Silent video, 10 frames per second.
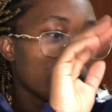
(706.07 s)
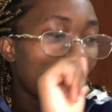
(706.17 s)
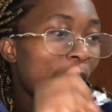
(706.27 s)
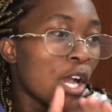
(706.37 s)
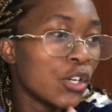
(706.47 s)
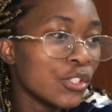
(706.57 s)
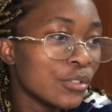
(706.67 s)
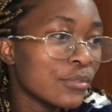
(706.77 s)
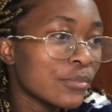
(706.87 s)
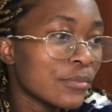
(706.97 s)
Hello.
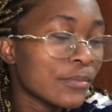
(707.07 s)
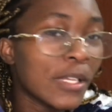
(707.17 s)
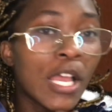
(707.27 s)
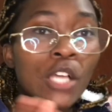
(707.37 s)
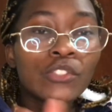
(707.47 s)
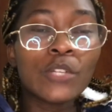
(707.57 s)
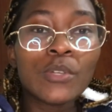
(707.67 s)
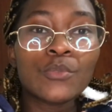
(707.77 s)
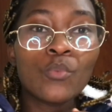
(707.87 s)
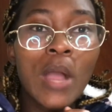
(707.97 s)
So it was
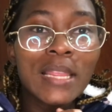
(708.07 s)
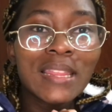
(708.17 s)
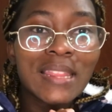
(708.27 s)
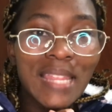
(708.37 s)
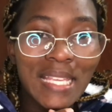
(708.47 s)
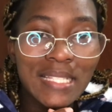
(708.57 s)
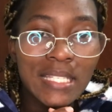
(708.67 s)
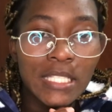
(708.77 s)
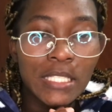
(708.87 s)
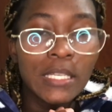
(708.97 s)

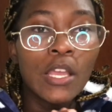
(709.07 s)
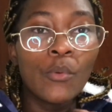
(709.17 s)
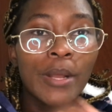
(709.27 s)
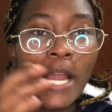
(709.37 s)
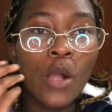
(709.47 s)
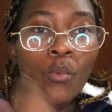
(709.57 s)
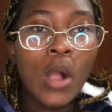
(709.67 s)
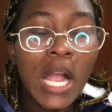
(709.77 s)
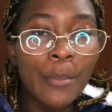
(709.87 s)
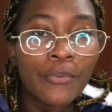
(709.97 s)
1:30 when I
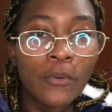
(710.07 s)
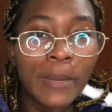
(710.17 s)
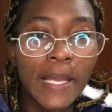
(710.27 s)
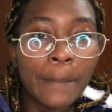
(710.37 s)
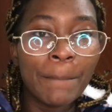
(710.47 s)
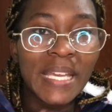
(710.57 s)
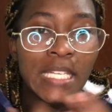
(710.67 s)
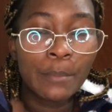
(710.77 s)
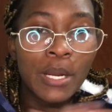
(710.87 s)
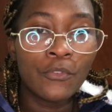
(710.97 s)
woke up from my bed
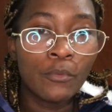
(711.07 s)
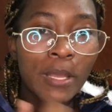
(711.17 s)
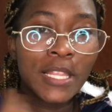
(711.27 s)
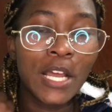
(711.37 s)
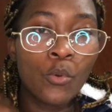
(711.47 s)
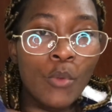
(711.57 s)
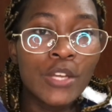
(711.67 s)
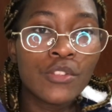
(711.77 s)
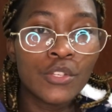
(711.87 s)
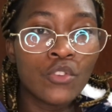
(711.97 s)
in my room, and then I went
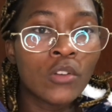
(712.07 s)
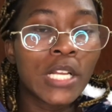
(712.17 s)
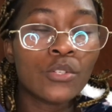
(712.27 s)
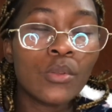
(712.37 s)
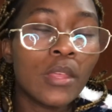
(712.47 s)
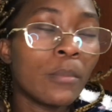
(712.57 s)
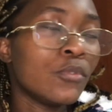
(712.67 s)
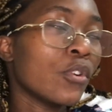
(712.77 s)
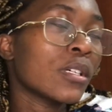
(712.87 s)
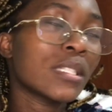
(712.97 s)
to the doctor. I told them,
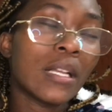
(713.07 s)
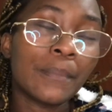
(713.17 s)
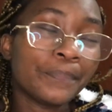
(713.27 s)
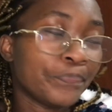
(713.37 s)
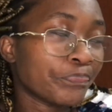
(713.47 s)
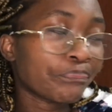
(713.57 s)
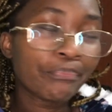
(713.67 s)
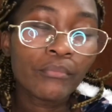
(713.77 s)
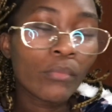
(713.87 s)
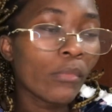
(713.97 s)
doctor,
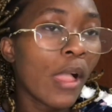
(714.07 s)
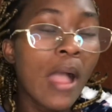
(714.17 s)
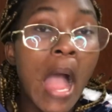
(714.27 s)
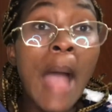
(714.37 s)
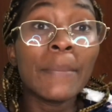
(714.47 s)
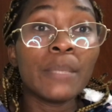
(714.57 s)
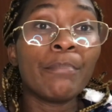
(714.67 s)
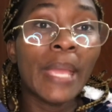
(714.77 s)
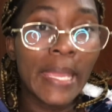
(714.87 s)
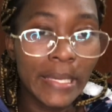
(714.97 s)
I'm in
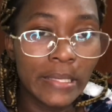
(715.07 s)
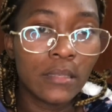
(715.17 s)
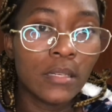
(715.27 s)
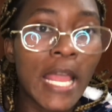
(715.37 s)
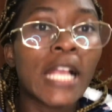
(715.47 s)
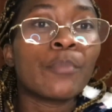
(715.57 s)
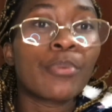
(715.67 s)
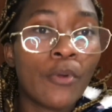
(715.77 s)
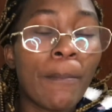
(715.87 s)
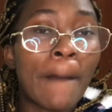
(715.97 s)
pain, like
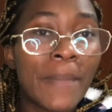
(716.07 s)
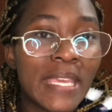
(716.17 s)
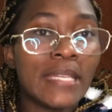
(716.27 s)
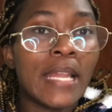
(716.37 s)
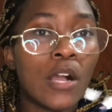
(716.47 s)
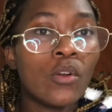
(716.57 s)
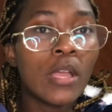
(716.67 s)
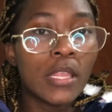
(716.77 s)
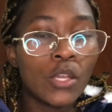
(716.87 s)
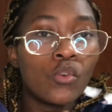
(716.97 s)
proper pain now.
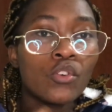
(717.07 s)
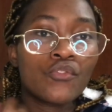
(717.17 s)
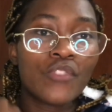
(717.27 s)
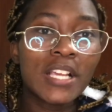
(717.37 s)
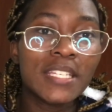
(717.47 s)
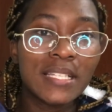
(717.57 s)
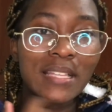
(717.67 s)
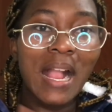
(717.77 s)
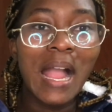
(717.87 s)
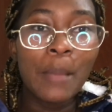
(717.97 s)
The contractions are
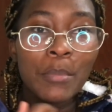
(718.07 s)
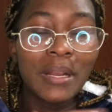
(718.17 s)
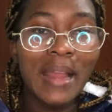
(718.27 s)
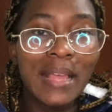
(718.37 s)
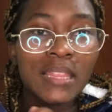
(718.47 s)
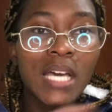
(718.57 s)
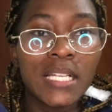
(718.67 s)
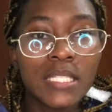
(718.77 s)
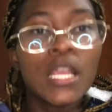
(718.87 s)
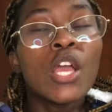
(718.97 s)
coming like that.